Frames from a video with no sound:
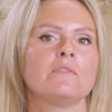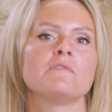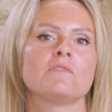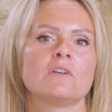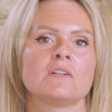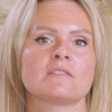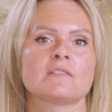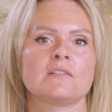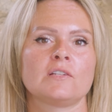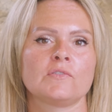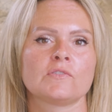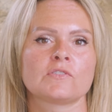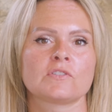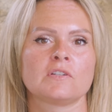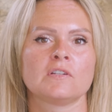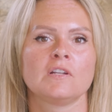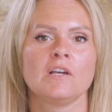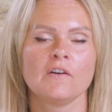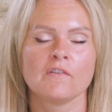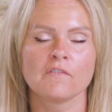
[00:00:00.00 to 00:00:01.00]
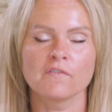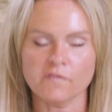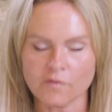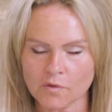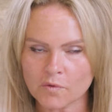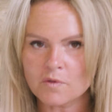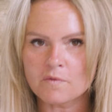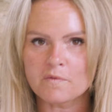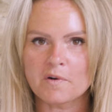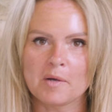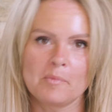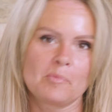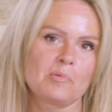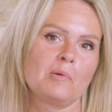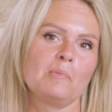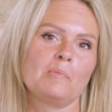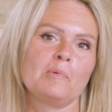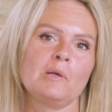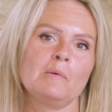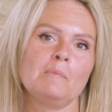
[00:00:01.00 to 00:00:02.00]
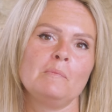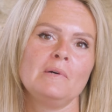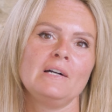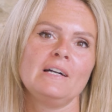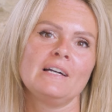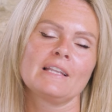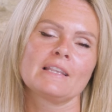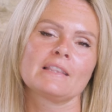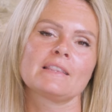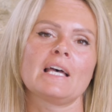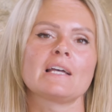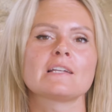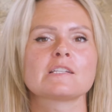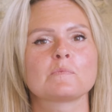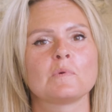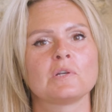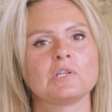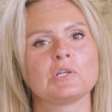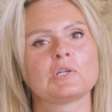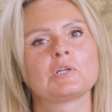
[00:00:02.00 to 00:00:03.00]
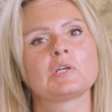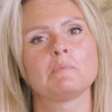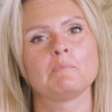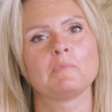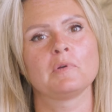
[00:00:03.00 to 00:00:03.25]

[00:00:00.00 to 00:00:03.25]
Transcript: no definition there. She's sort of fading into the wall.